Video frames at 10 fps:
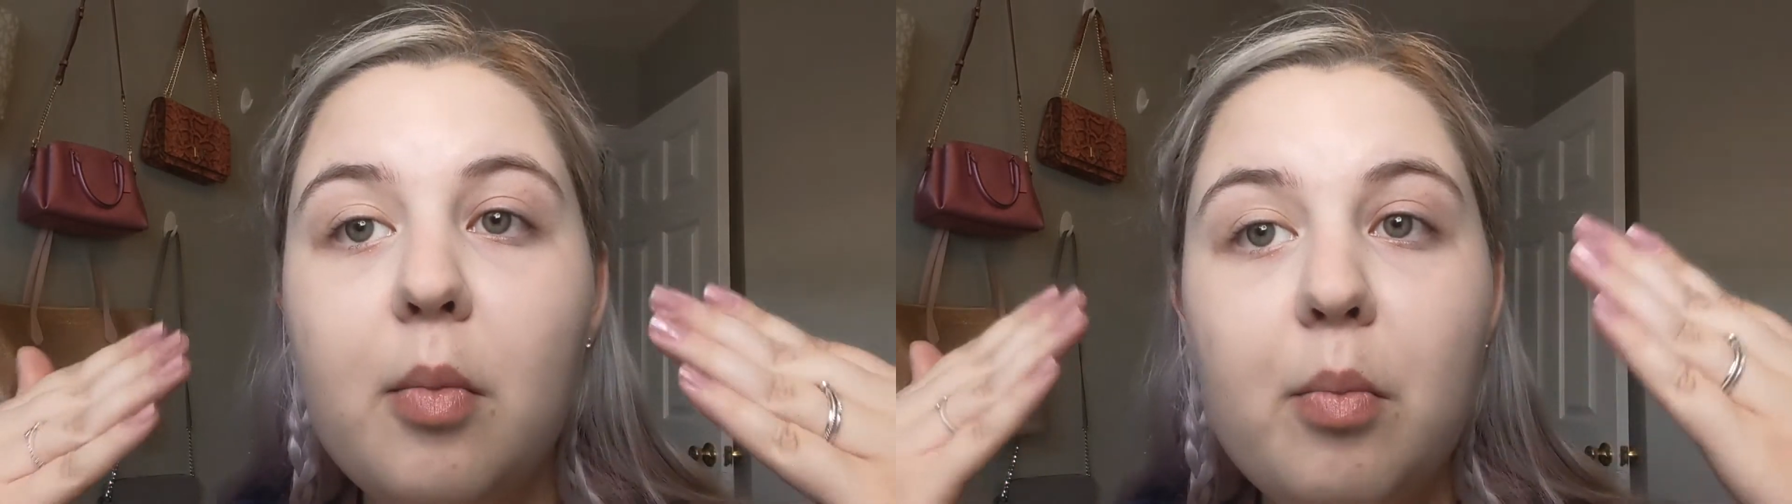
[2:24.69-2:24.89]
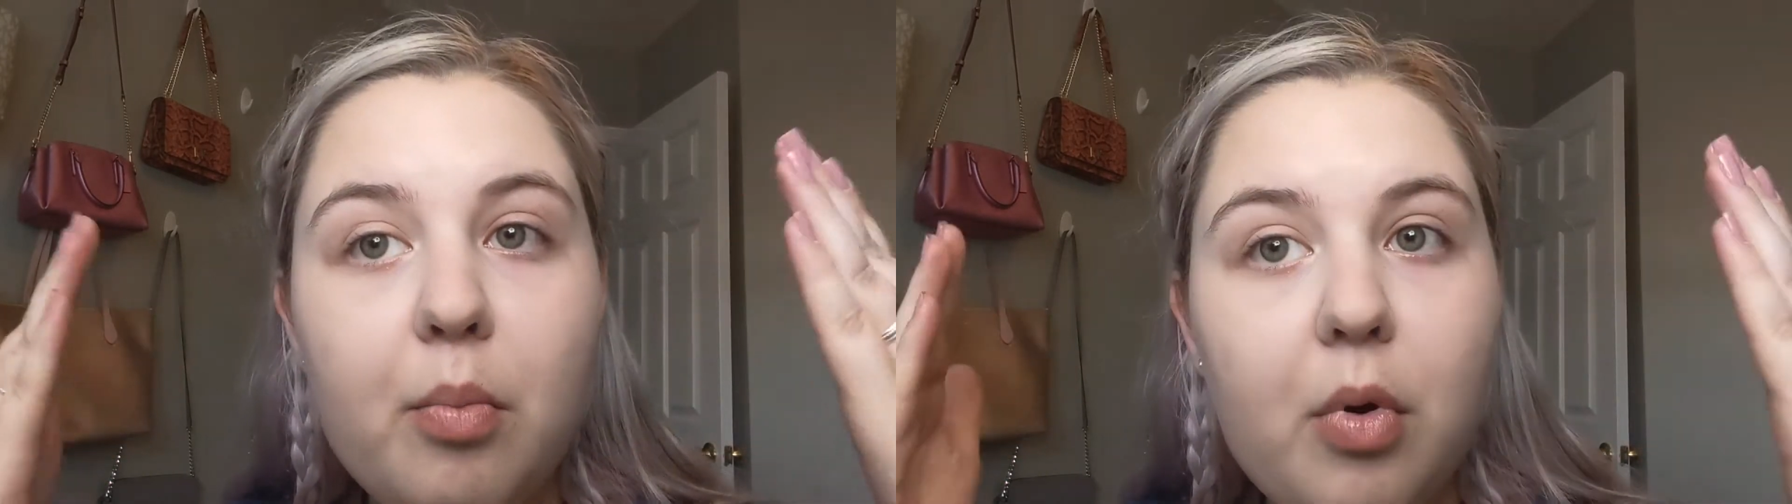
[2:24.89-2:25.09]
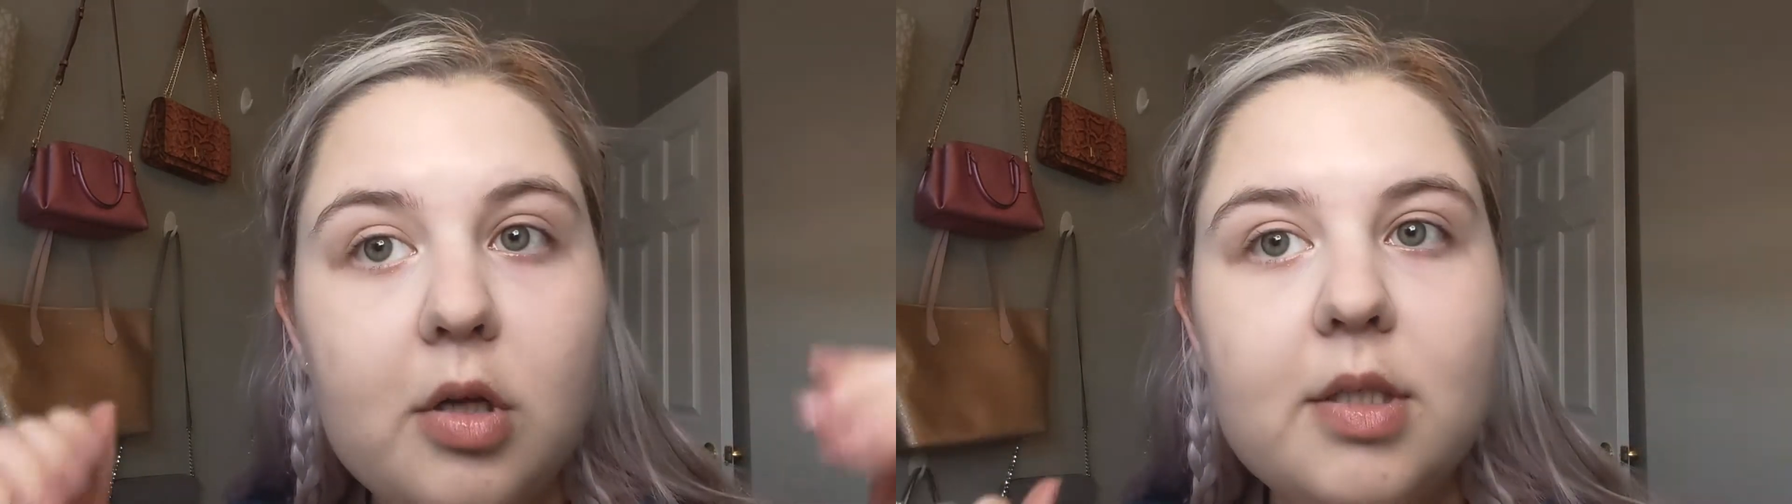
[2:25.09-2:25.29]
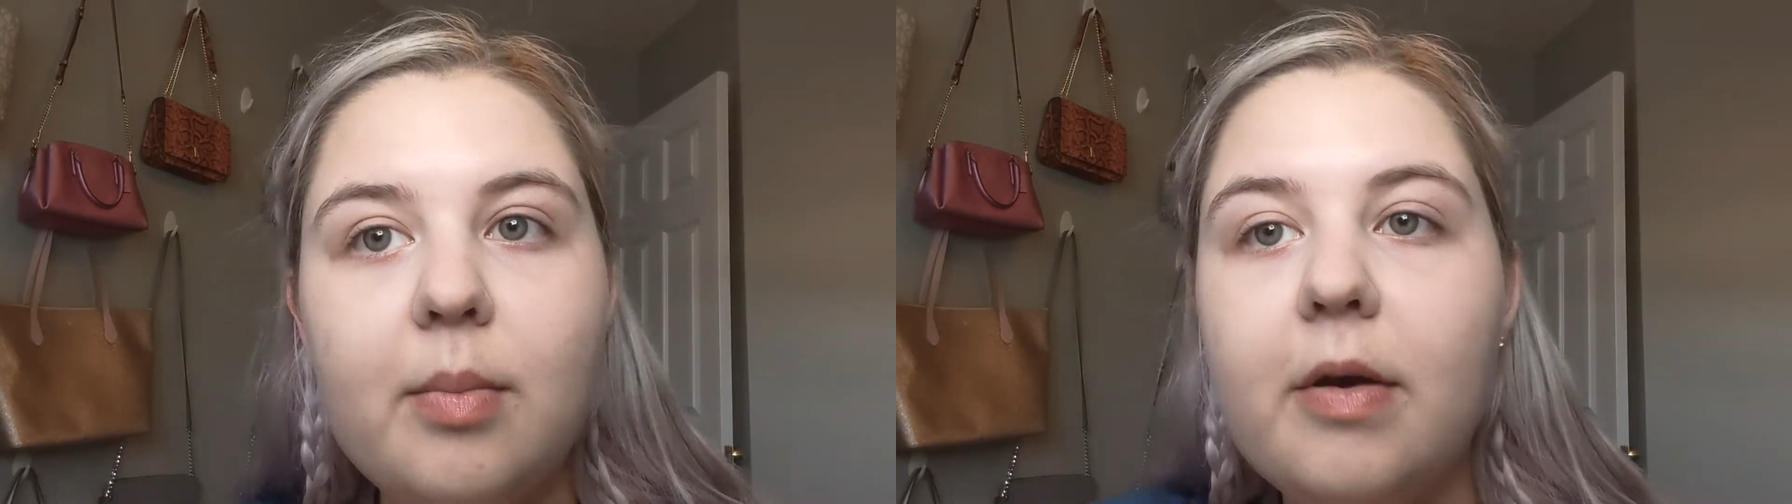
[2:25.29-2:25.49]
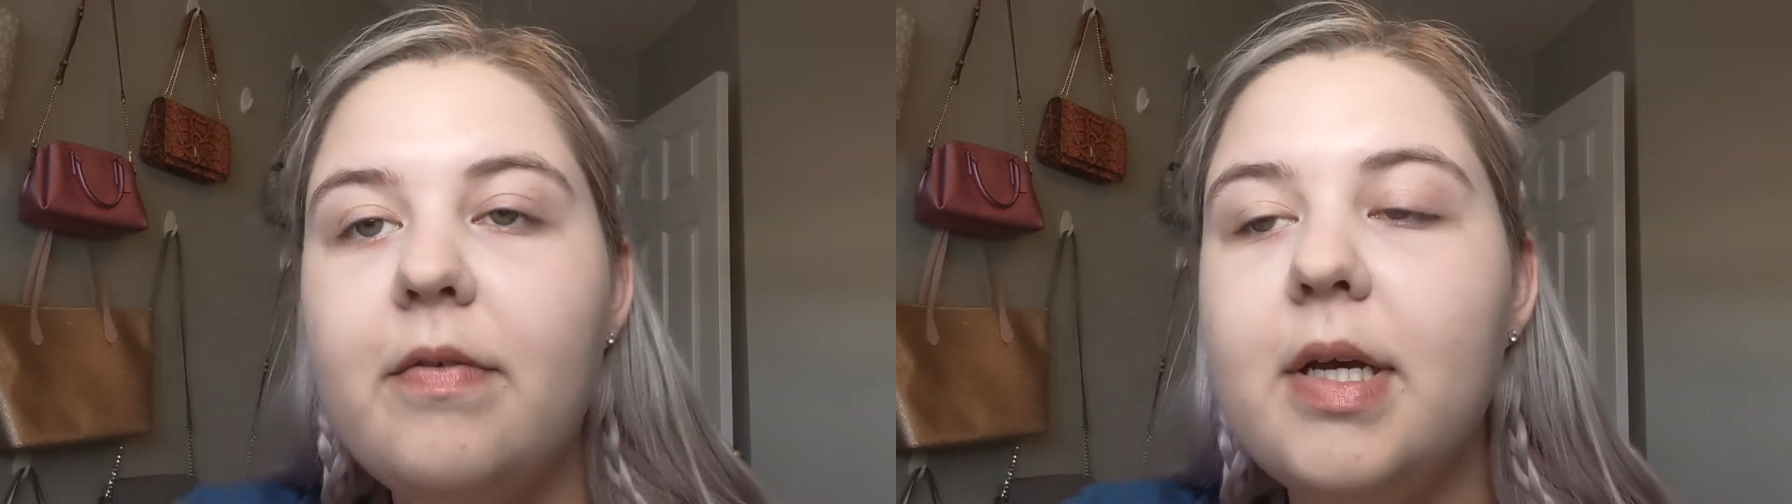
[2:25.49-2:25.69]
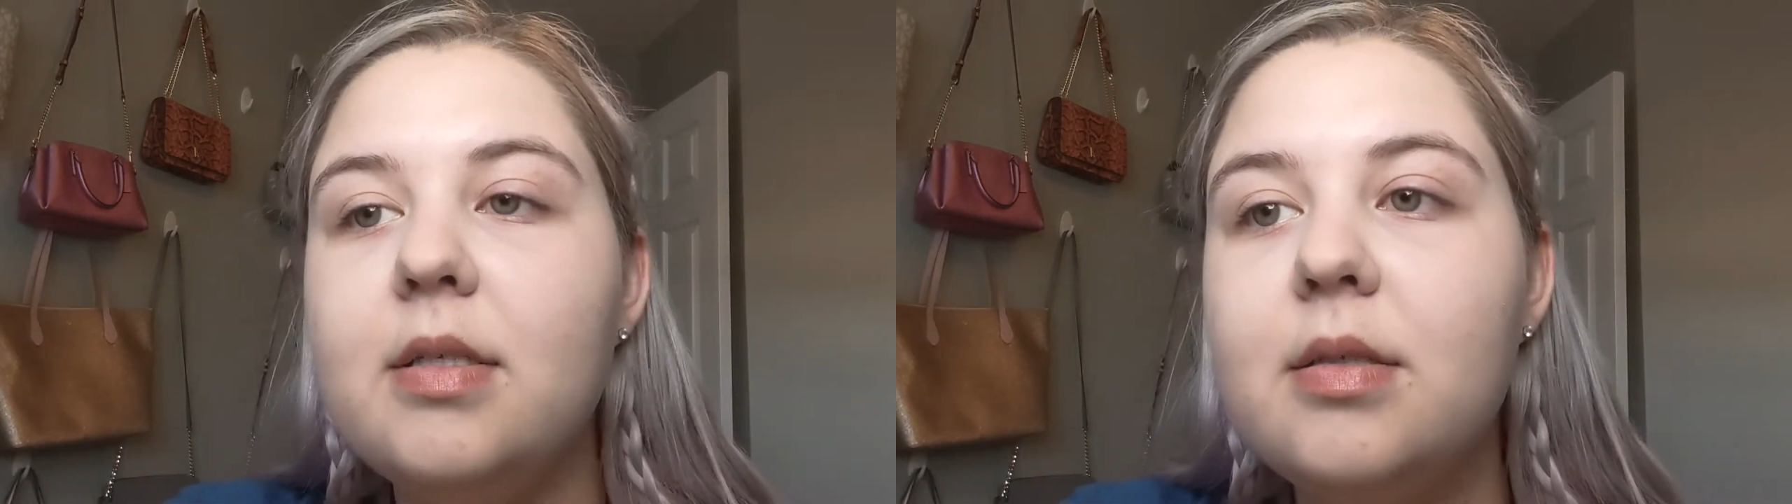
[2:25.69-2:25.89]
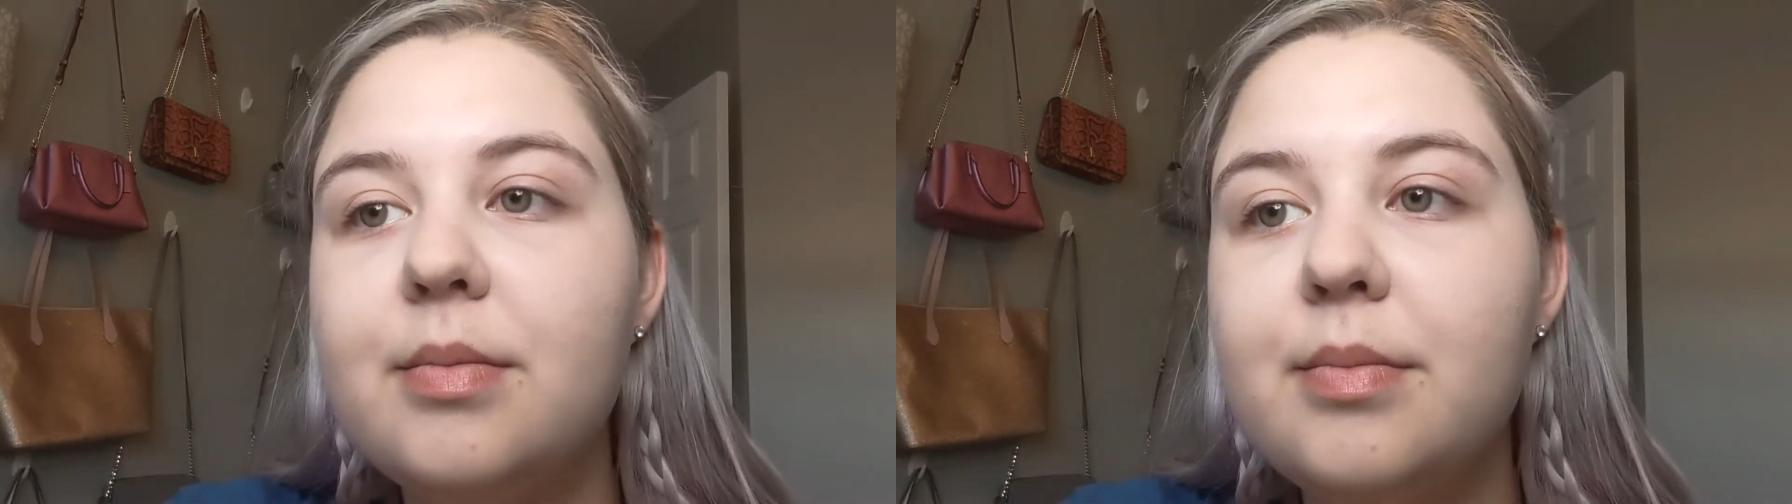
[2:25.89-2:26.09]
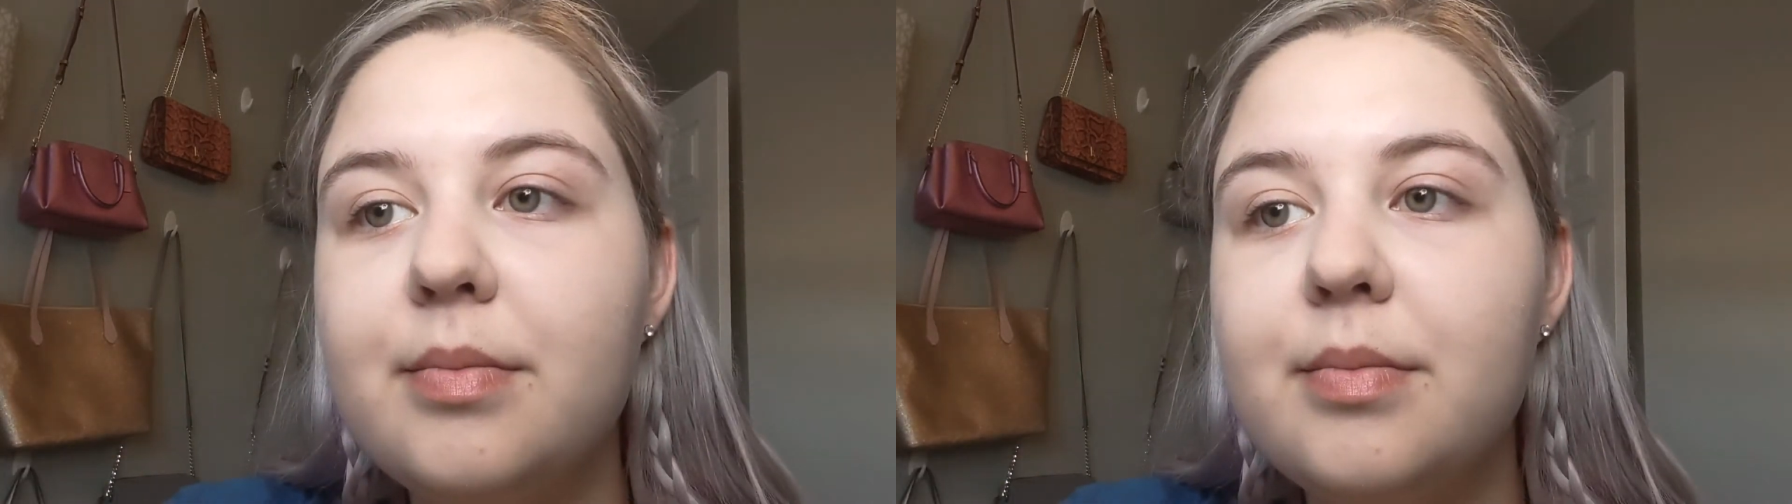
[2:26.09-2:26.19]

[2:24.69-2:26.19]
of bronze up my face.